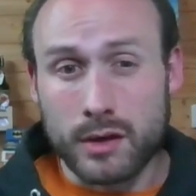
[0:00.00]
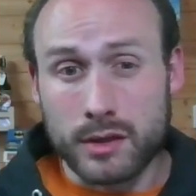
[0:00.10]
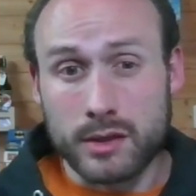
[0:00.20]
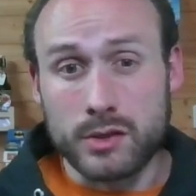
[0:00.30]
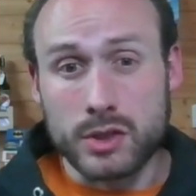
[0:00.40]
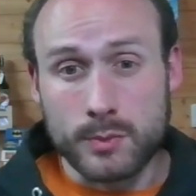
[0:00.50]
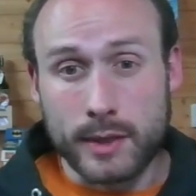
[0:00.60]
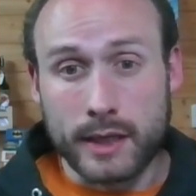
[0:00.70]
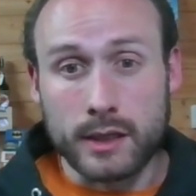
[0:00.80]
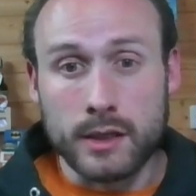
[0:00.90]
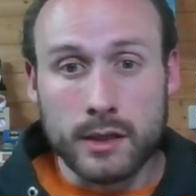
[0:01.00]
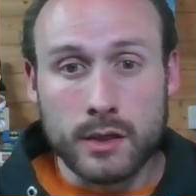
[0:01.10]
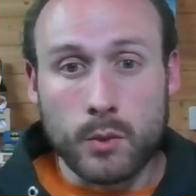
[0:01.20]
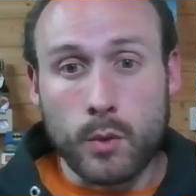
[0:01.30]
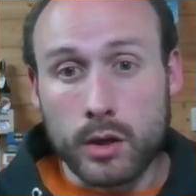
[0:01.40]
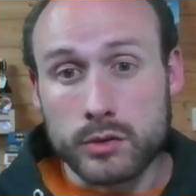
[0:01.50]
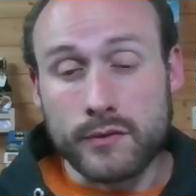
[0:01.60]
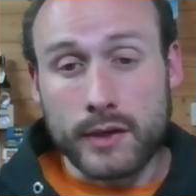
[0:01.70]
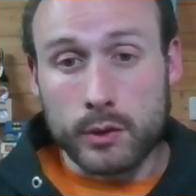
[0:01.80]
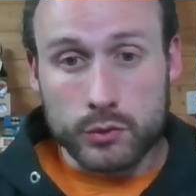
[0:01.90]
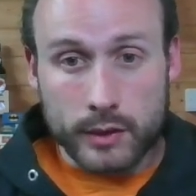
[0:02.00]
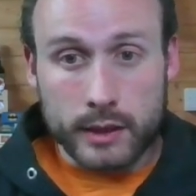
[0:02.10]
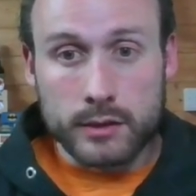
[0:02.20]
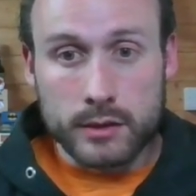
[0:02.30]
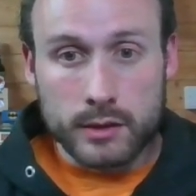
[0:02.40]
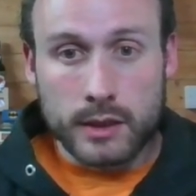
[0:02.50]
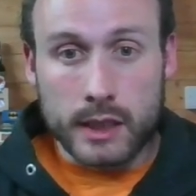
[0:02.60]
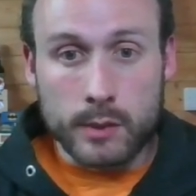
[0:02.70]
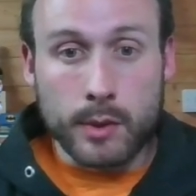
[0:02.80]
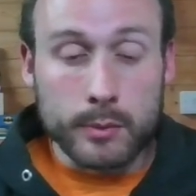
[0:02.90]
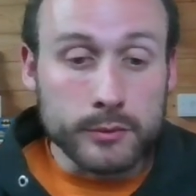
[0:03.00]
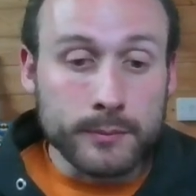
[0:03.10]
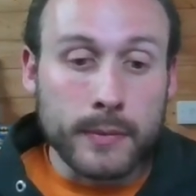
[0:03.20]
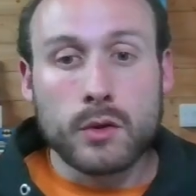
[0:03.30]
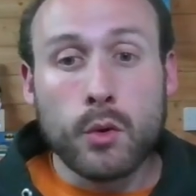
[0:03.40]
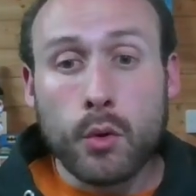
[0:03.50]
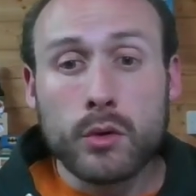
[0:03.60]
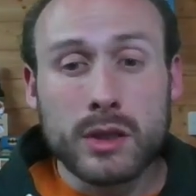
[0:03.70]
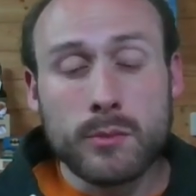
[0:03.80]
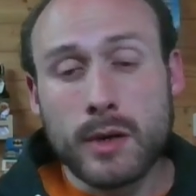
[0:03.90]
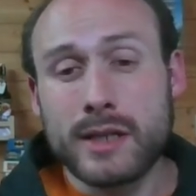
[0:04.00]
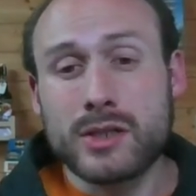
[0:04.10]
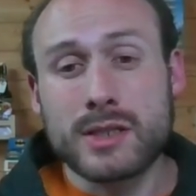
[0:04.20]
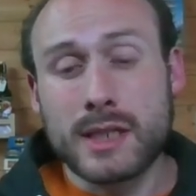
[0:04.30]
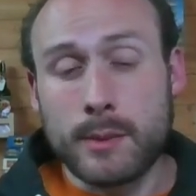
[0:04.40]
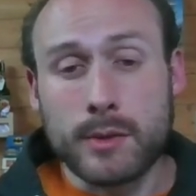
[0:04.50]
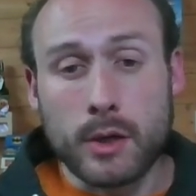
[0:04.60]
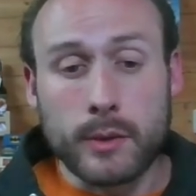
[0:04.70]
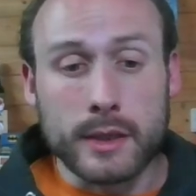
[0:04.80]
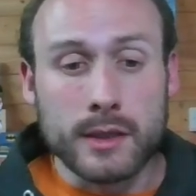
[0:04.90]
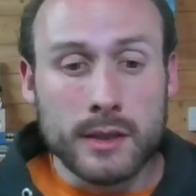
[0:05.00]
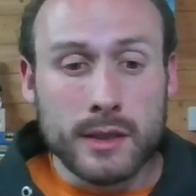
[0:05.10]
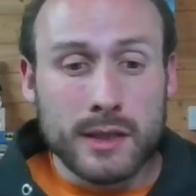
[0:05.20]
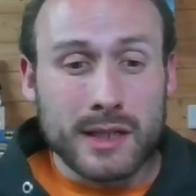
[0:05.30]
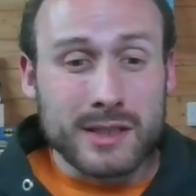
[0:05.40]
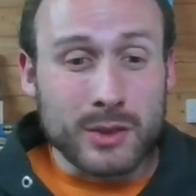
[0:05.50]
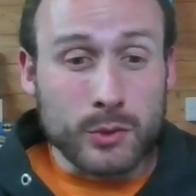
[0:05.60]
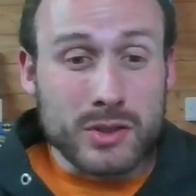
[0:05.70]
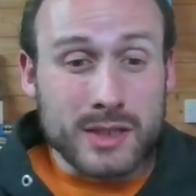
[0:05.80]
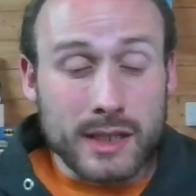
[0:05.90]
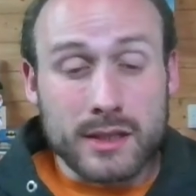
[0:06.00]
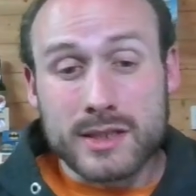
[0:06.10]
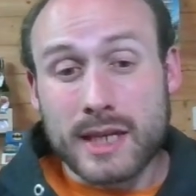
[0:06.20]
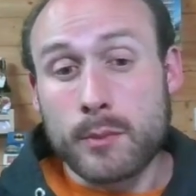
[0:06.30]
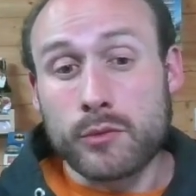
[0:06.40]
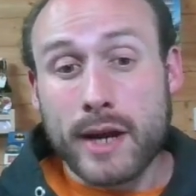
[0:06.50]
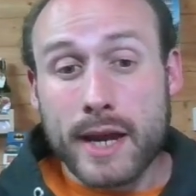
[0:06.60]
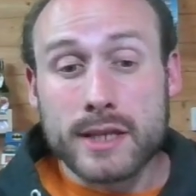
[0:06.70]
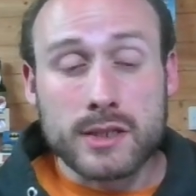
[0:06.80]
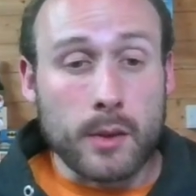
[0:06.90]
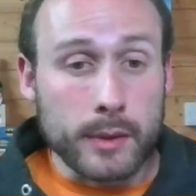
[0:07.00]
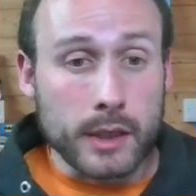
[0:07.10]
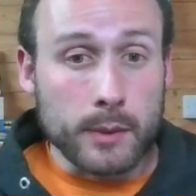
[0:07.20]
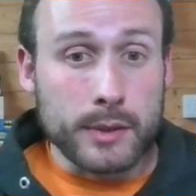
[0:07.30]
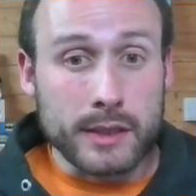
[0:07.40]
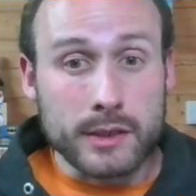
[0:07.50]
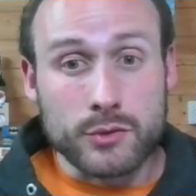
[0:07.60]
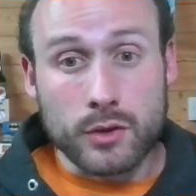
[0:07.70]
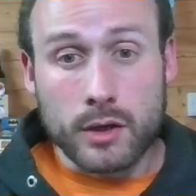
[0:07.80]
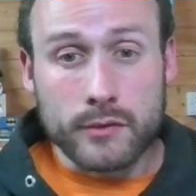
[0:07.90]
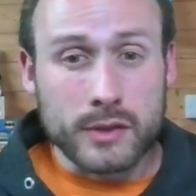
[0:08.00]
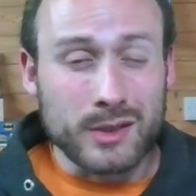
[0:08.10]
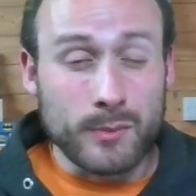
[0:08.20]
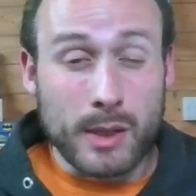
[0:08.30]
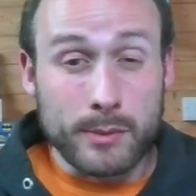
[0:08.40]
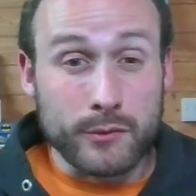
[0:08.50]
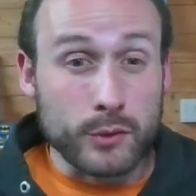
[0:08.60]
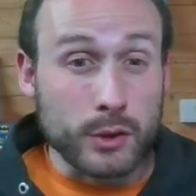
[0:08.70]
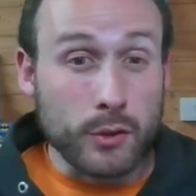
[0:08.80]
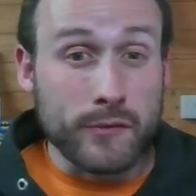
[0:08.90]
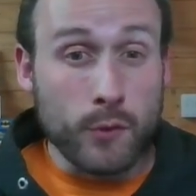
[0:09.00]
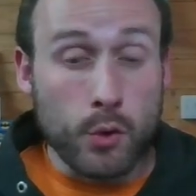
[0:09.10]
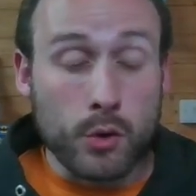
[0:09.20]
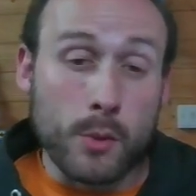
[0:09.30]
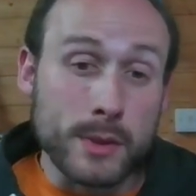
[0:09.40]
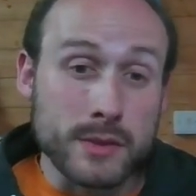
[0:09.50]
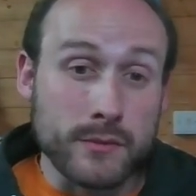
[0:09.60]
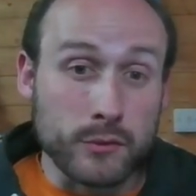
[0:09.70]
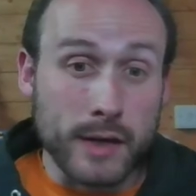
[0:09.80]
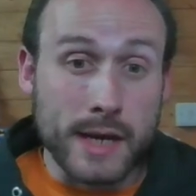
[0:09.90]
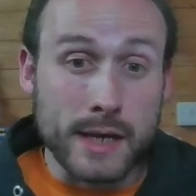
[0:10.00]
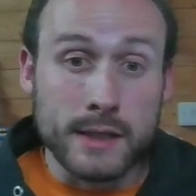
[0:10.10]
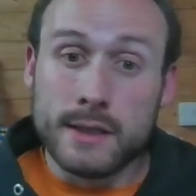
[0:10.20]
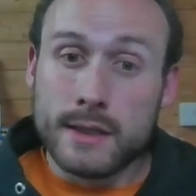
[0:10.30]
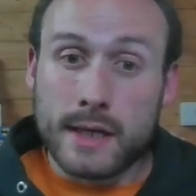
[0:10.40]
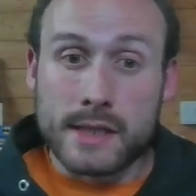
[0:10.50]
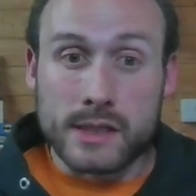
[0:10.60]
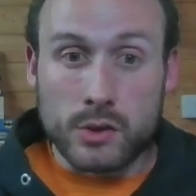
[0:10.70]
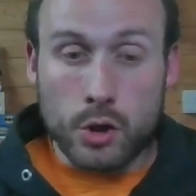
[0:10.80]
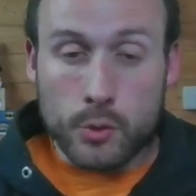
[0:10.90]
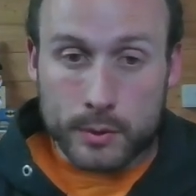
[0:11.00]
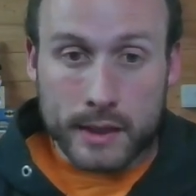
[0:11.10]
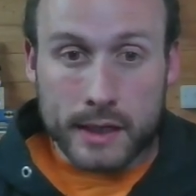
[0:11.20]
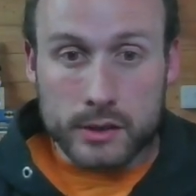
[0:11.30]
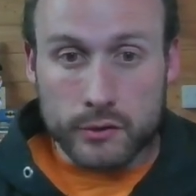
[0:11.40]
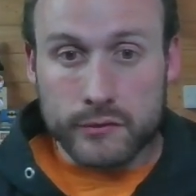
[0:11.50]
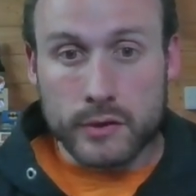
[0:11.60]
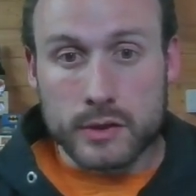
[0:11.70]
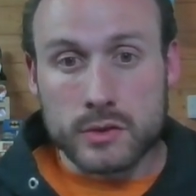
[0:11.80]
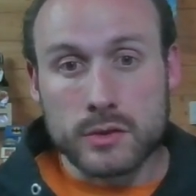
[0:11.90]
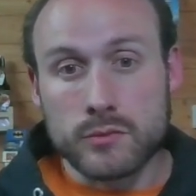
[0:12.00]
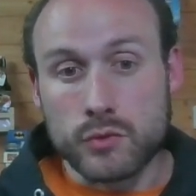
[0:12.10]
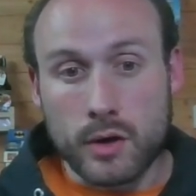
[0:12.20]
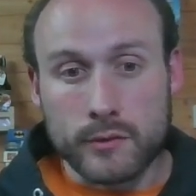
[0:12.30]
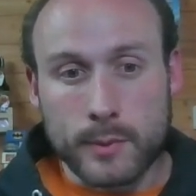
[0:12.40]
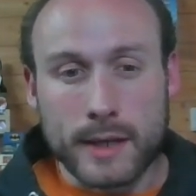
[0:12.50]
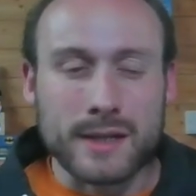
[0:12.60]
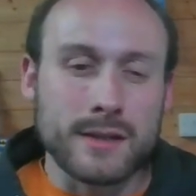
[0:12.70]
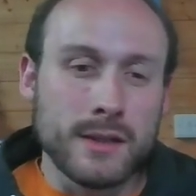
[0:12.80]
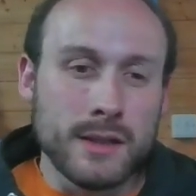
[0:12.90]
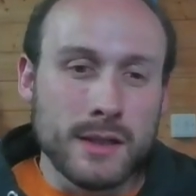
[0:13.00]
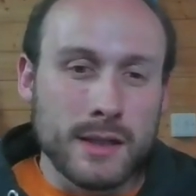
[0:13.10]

rather than just playing Wilds of Eldraine in a bubble. Or you might just keep going until you see the same rares coming up in the draft, and maybe you've already got 4 copies of a rare, and then you open that in your first draft pack,